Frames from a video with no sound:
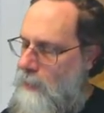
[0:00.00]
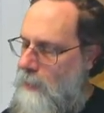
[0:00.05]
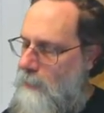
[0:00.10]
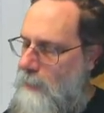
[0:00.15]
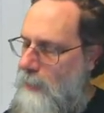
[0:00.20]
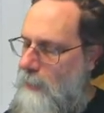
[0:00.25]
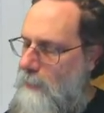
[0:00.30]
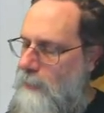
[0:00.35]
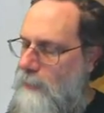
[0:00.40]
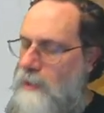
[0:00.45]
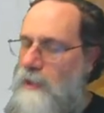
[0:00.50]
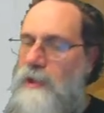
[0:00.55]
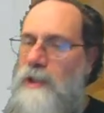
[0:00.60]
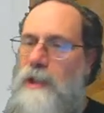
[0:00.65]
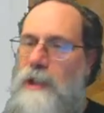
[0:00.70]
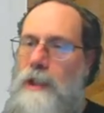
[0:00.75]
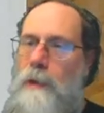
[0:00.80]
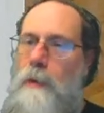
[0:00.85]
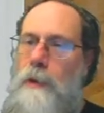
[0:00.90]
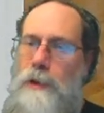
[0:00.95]
to be able to
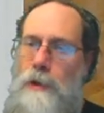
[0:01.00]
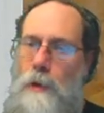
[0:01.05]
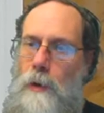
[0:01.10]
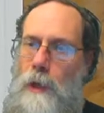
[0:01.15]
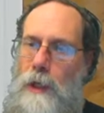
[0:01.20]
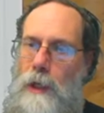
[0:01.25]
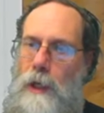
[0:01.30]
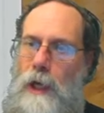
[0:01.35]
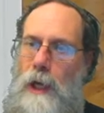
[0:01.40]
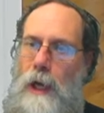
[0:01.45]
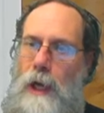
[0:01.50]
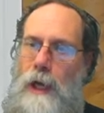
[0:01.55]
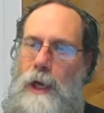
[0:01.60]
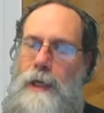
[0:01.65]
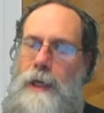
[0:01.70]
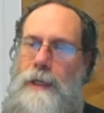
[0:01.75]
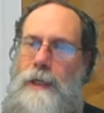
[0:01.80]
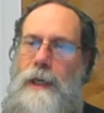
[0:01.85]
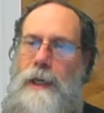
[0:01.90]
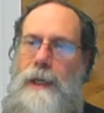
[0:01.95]
see what's going
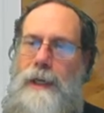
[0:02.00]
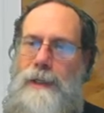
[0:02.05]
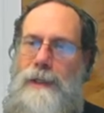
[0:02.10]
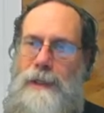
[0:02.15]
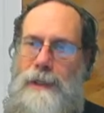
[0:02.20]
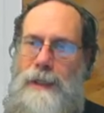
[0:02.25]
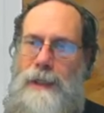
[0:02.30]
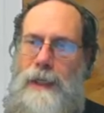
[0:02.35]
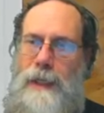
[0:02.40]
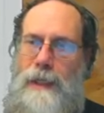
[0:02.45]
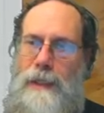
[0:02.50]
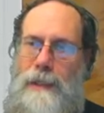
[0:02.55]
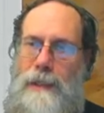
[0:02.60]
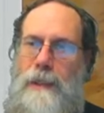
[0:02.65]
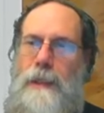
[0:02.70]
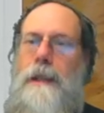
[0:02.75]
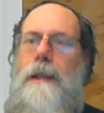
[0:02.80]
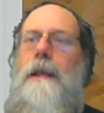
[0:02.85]
on at the gate